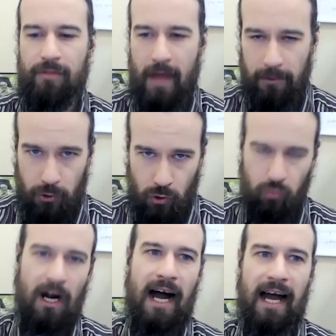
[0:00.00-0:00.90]
that
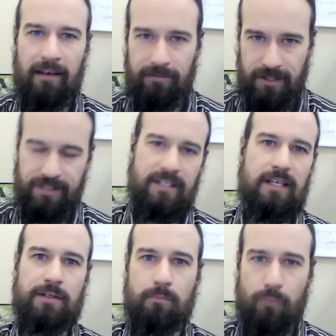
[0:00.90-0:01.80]
drive
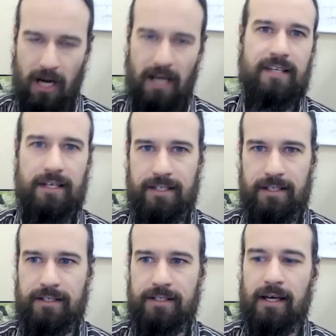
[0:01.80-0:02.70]
disease
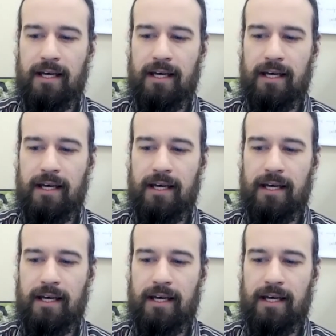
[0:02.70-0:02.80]
processes.